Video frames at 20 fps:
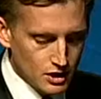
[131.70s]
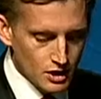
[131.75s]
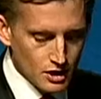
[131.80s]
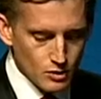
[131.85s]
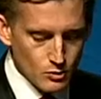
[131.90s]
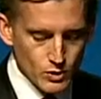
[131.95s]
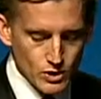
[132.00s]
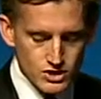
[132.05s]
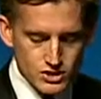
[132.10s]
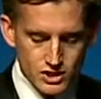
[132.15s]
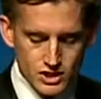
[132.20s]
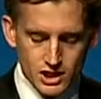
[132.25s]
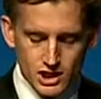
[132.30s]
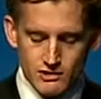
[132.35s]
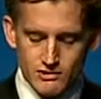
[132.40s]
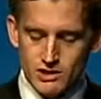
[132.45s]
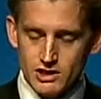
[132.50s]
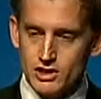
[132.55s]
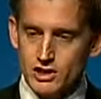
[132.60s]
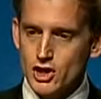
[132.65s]
we sit here
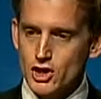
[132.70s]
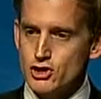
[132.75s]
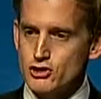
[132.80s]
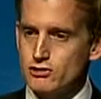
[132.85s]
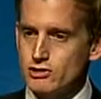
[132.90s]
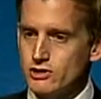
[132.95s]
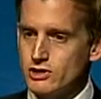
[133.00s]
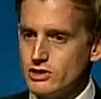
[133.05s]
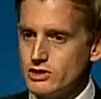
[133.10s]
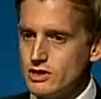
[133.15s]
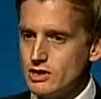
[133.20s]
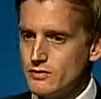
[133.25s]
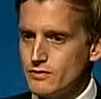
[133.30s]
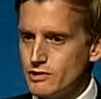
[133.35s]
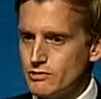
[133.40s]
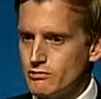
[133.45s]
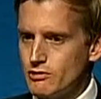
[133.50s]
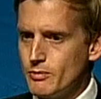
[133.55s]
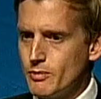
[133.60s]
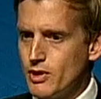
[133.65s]
in a country that delivered a
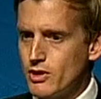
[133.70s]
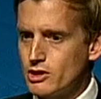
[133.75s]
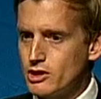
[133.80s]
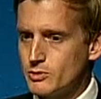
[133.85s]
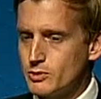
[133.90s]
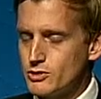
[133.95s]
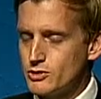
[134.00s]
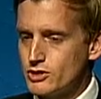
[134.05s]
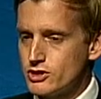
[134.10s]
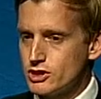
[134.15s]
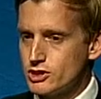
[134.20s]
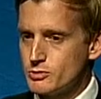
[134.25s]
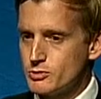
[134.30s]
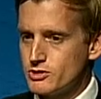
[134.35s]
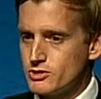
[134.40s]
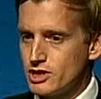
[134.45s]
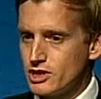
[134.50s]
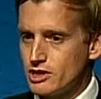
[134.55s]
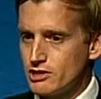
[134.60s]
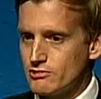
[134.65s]
remarkable
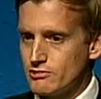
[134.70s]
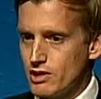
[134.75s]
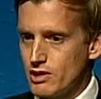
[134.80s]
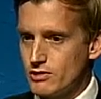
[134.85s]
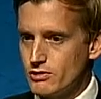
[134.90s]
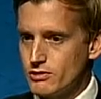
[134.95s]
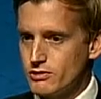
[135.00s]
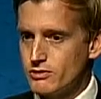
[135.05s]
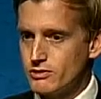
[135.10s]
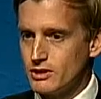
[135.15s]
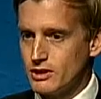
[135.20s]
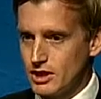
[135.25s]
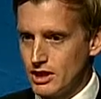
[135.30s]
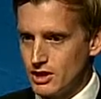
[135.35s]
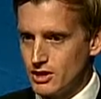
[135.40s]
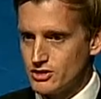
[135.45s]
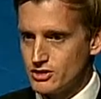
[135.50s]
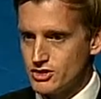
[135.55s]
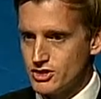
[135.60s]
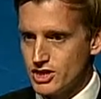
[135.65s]
6% growth
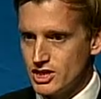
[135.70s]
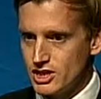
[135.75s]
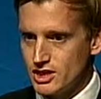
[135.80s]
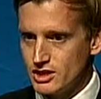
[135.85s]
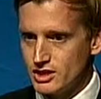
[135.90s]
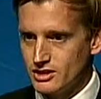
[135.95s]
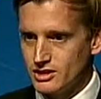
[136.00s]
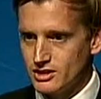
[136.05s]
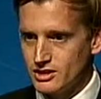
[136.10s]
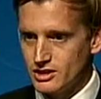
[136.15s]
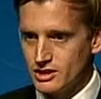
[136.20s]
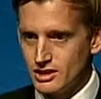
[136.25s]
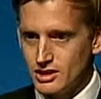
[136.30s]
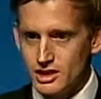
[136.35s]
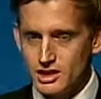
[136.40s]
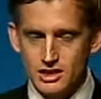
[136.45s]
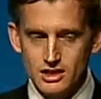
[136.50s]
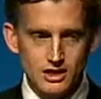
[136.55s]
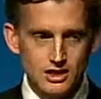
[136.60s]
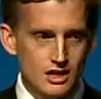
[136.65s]
last year
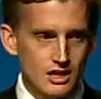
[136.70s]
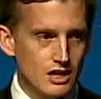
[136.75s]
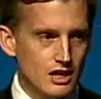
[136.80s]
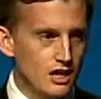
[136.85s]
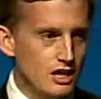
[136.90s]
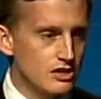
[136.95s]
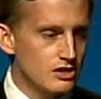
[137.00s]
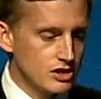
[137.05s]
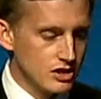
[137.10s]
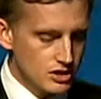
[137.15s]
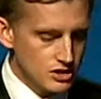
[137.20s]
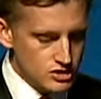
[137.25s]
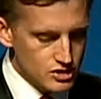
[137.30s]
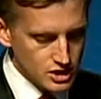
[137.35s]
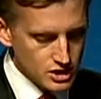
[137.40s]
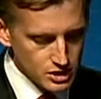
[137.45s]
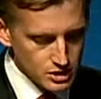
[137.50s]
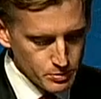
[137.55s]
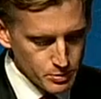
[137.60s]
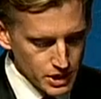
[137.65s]
in
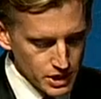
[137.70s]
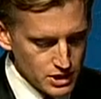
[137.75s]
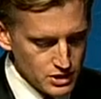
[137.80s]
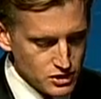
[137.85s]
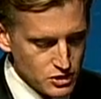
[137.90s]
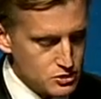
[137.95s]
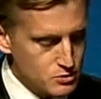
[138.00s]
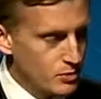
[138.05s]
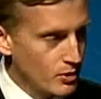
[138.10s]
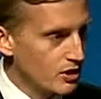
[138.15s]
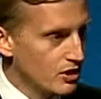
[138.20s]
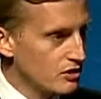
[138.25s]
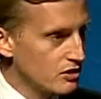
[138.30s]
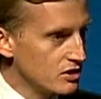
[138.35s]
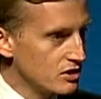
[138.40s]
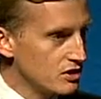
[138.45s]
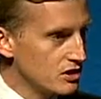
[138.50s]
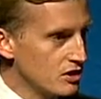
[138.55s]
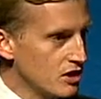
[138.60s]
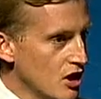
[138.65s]
GDP, despite
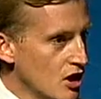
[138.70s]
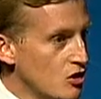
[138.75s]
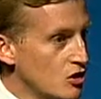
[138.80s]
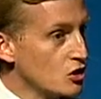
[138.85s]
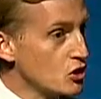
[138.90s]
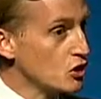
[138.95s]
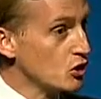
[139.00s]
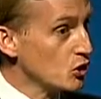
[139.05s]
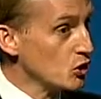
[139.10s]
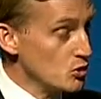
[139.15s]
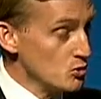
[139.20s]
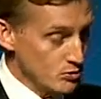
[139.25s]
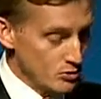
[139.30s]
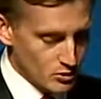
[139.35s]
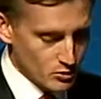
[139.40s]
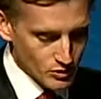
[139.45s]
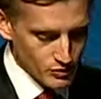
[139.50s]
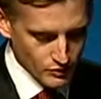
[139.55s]
the gloom that we've